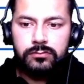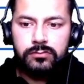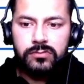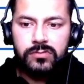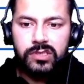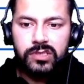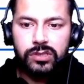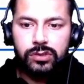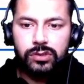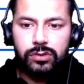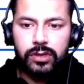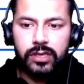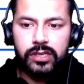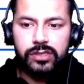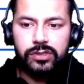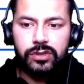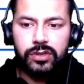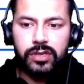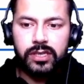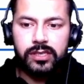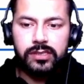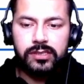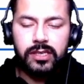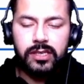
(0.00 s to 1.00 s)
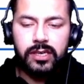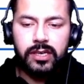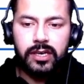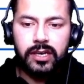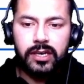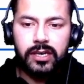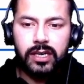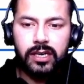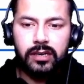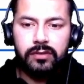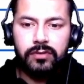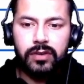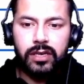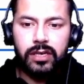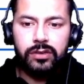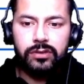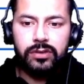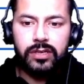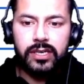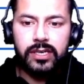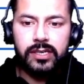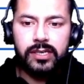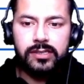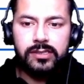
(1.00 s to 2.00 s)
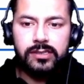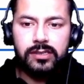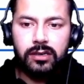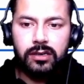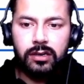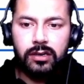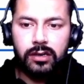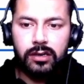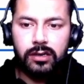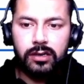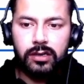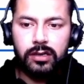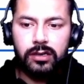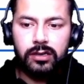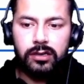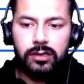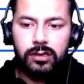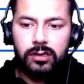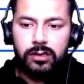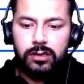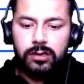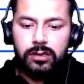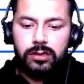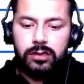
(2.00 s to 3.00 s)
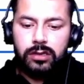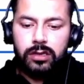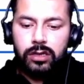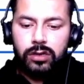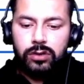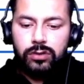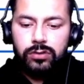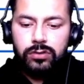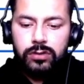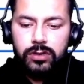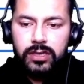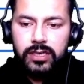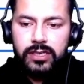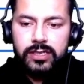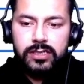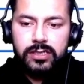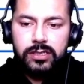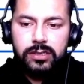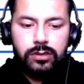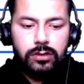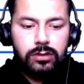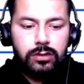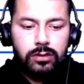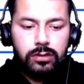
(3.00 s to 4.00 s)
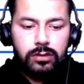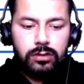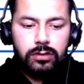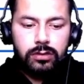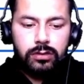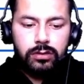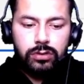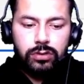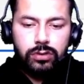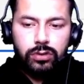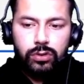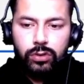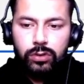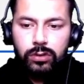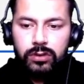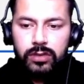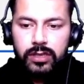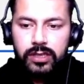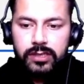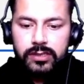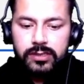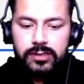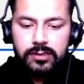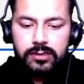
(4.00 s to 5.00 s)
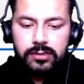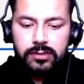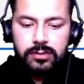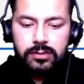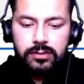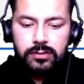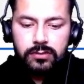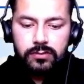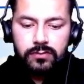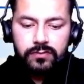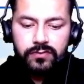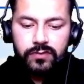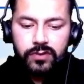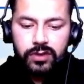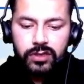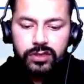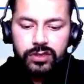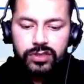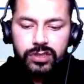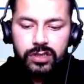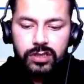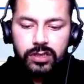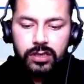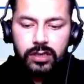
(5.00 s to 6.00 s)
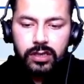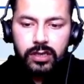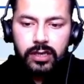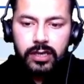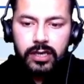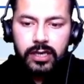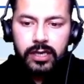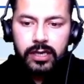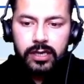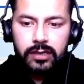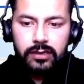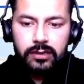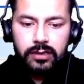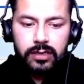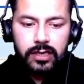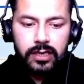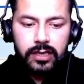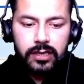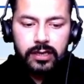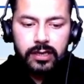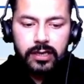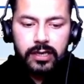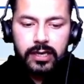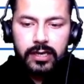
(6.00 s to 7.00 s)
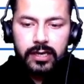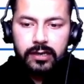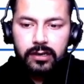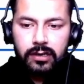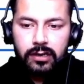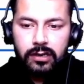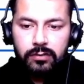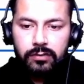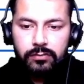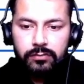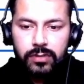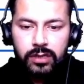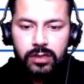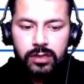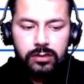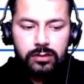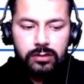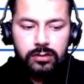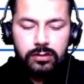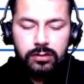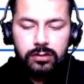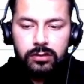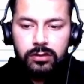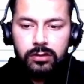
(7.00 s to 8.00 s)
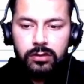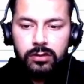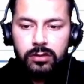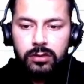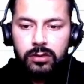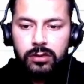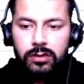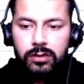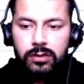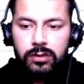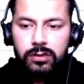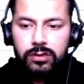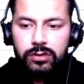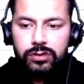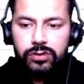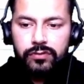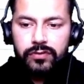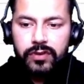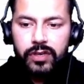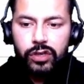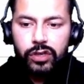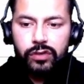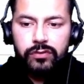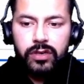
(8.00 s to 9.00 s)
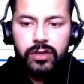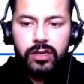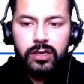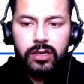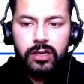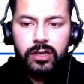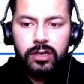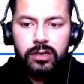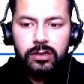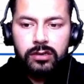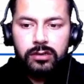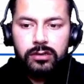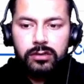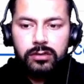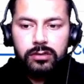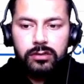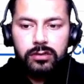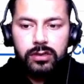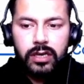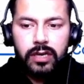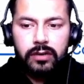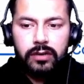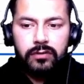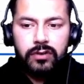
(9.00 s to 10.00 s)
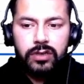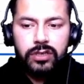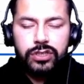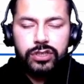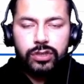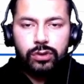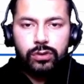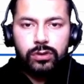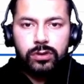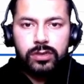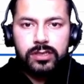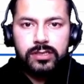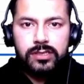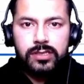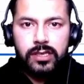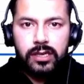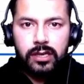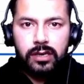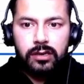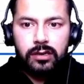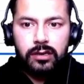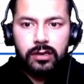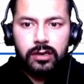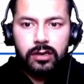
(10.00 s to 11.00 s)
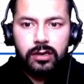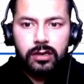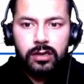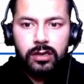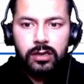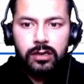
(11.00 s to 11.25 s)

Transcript: So as you can see, returned value, that is 100. Now let's call this function again, that get number. So when you will run, it will show us the 100.